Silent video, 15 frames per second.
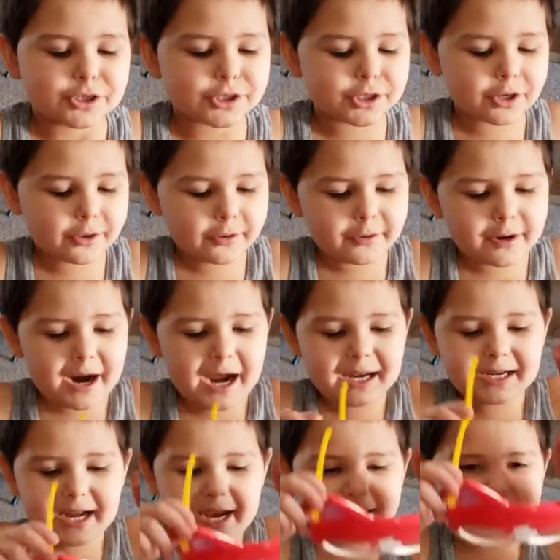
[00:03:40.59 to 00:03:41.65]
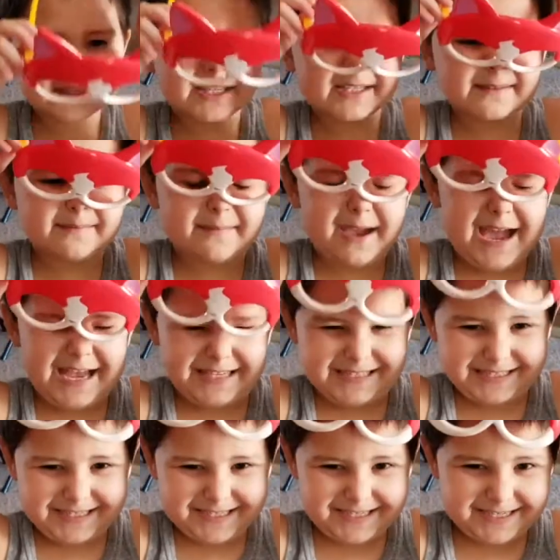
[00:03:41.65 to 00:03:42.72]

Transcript: So I like this mask.